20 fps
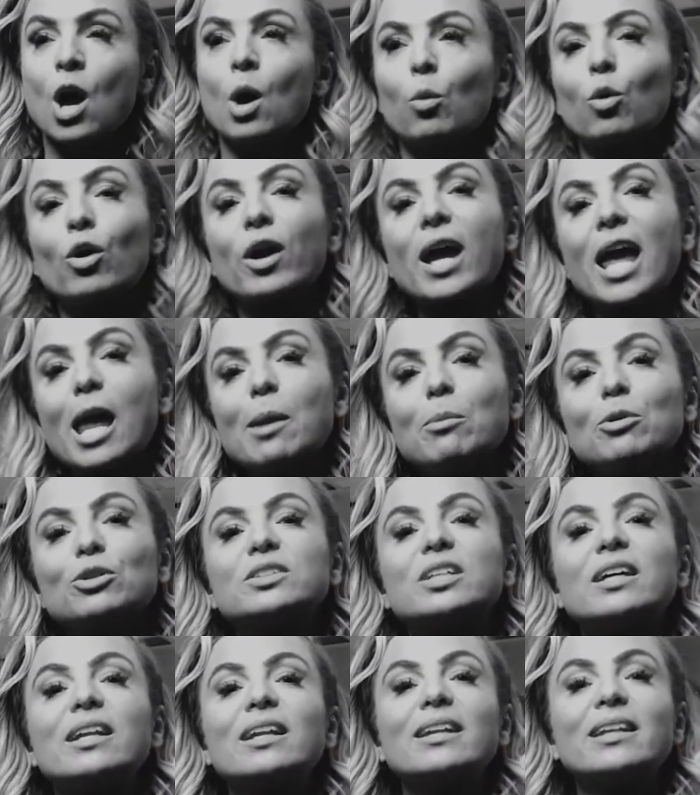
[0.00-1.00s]
We're able
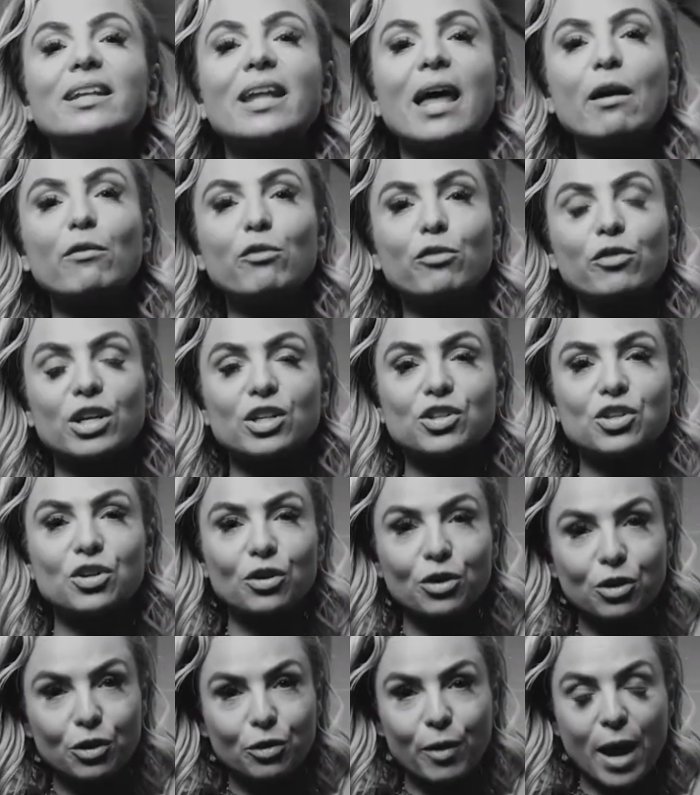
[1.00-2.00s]
to leverage
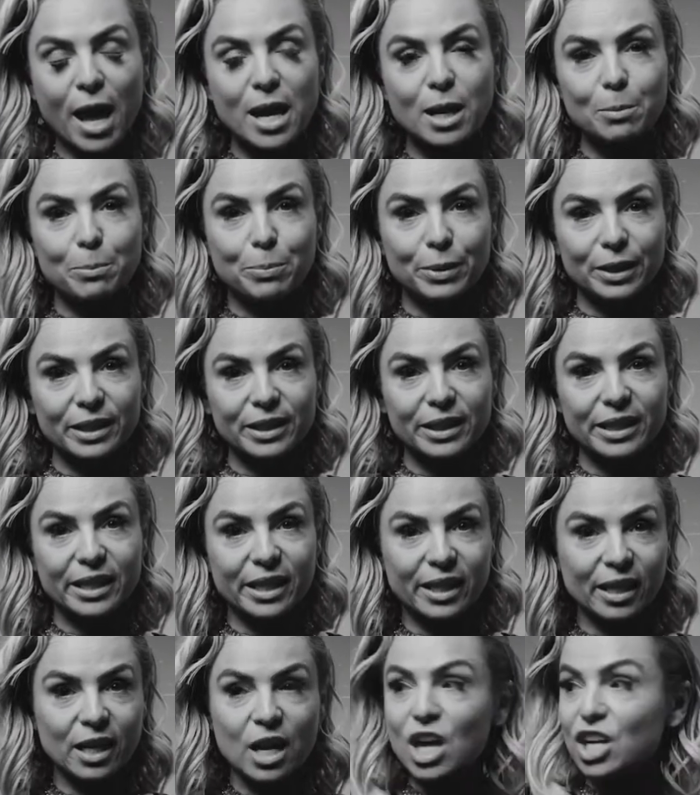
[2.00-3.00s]
her
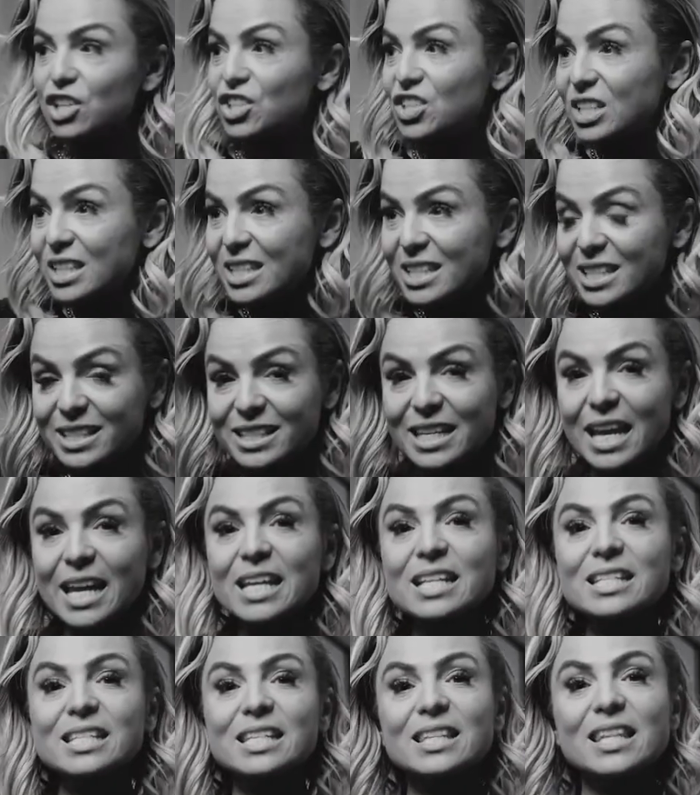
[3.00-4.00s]
credibility. She
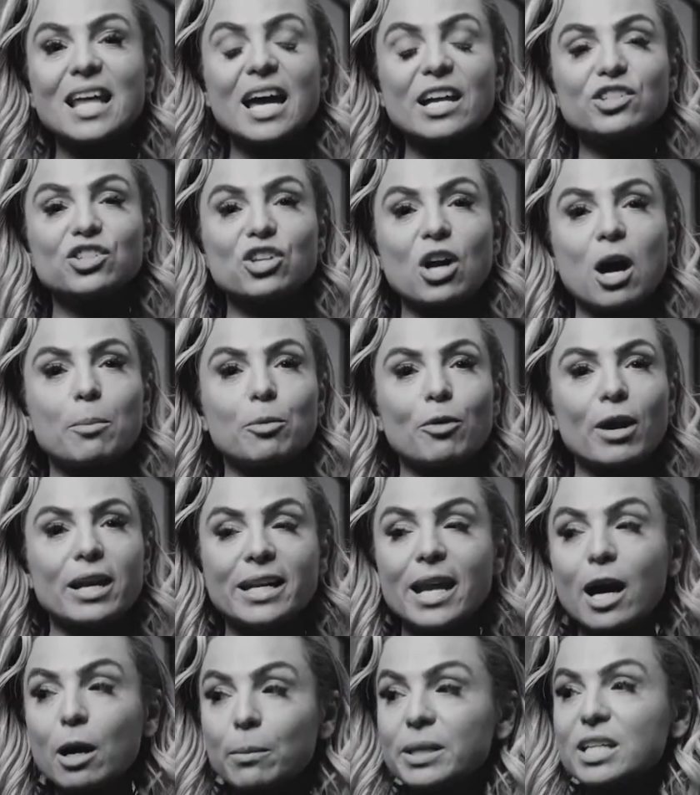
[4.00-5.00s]
stays in that job right
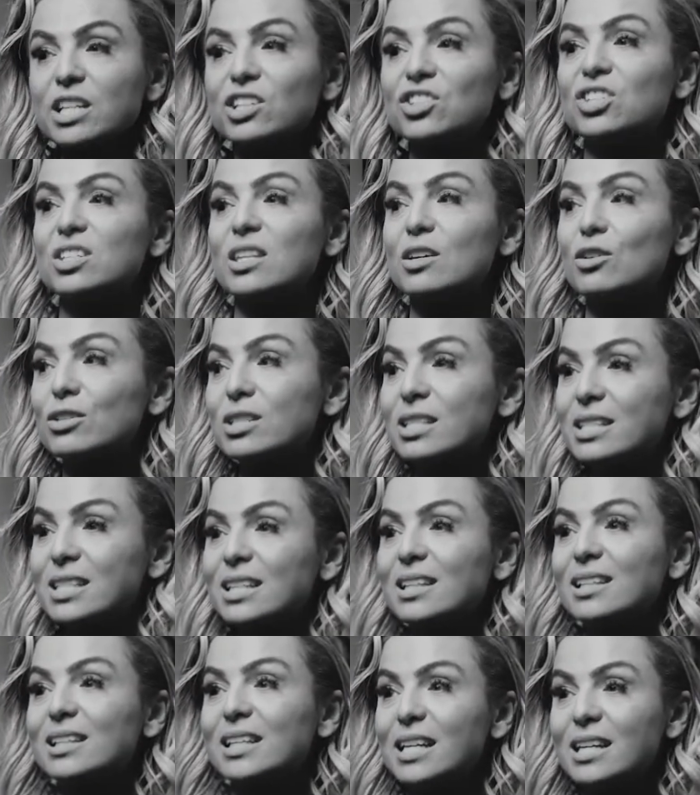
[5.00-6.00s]
now because she, there
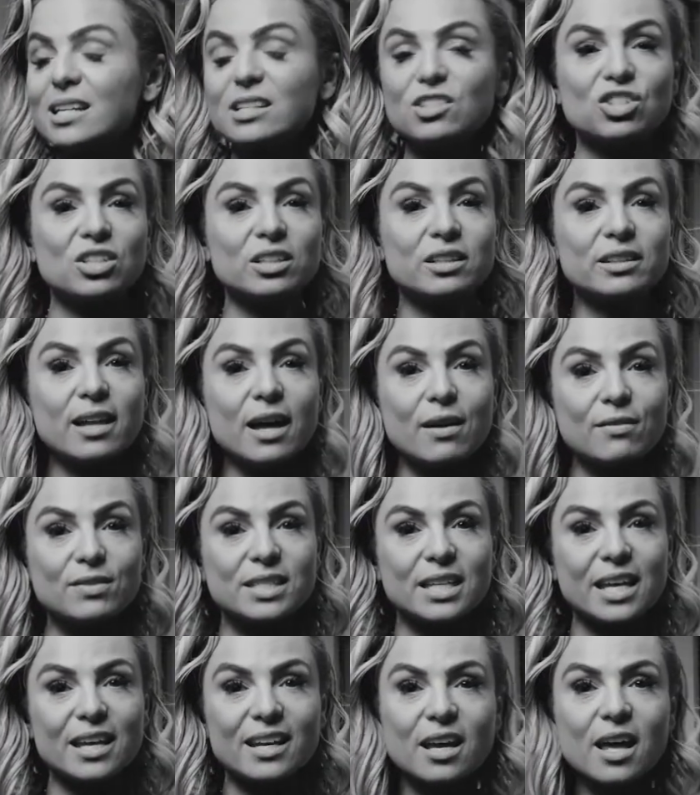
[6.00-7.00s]
still is. She loves
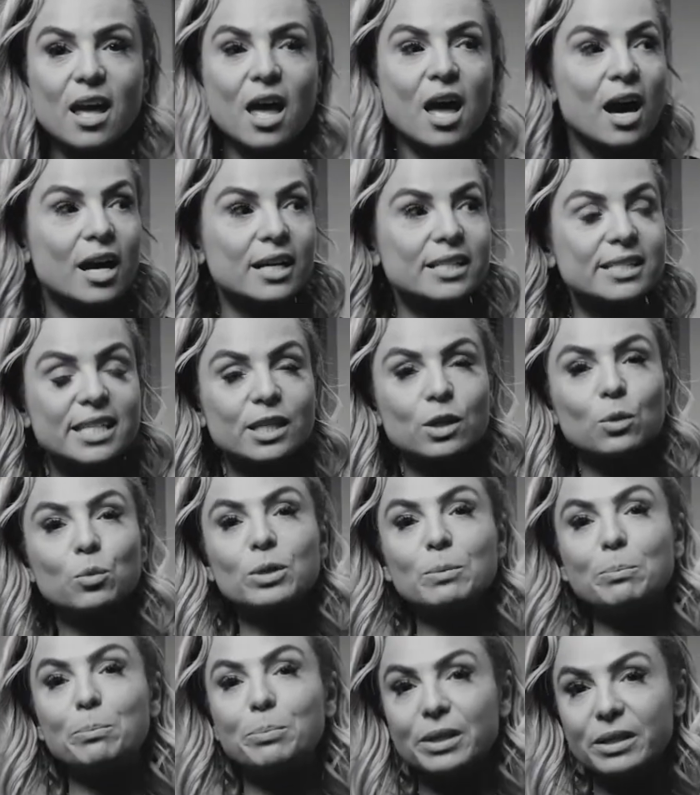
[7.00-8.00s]
it until
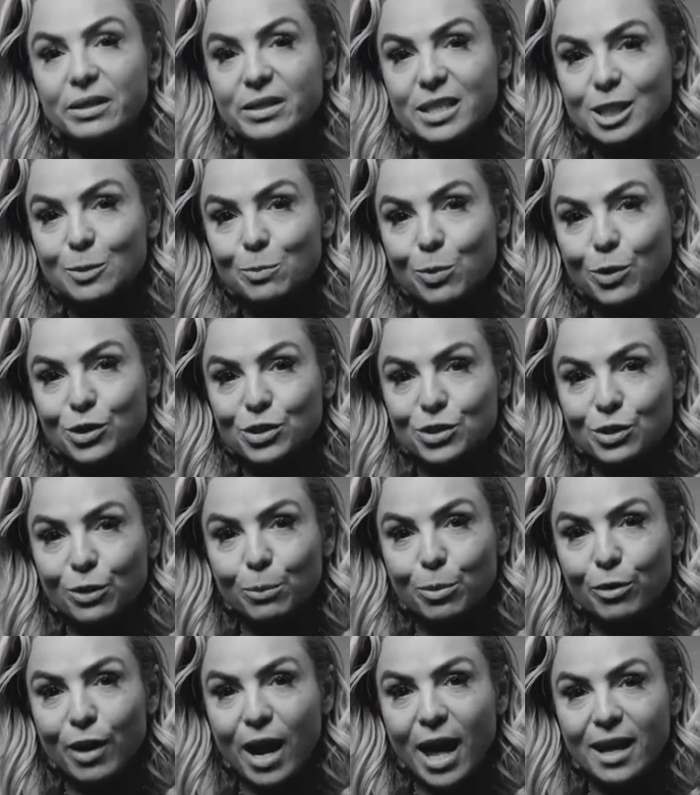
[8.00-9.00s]
we build this personal
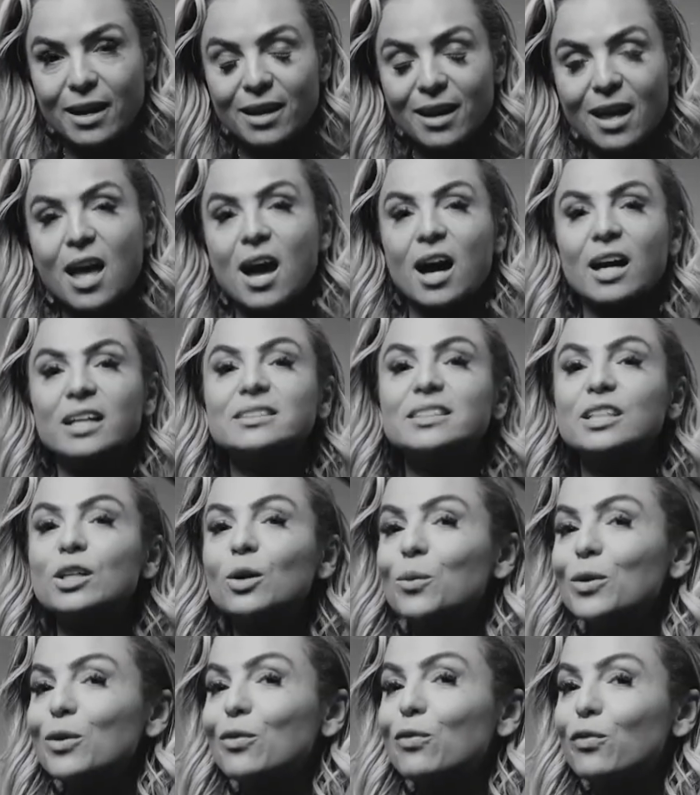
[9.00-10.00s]
brand,
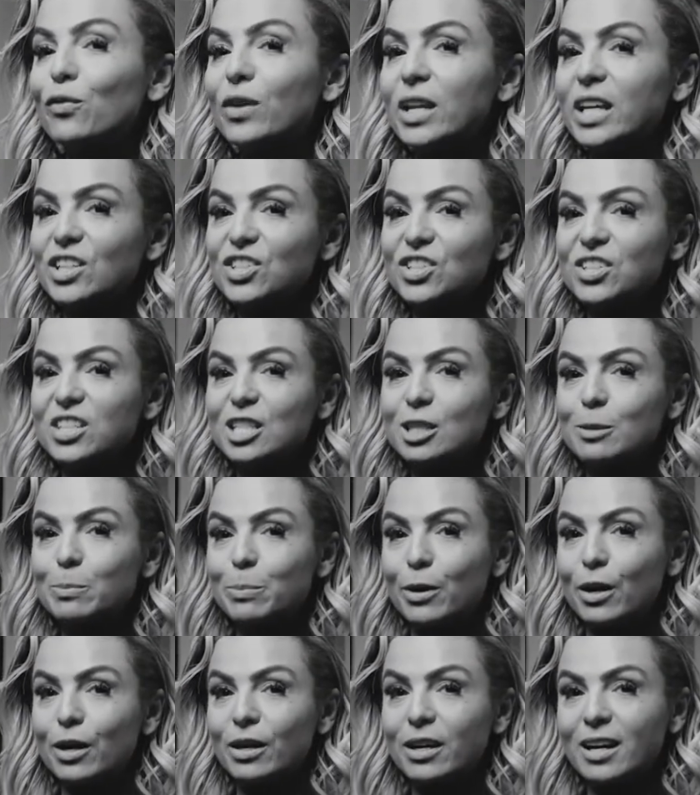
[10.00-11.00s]
until we finish this
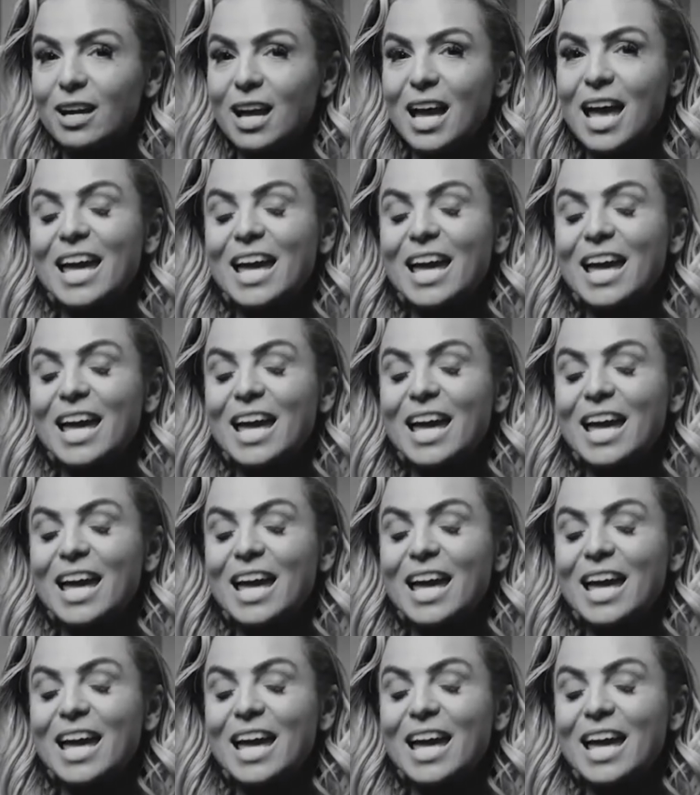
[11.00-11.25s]
book.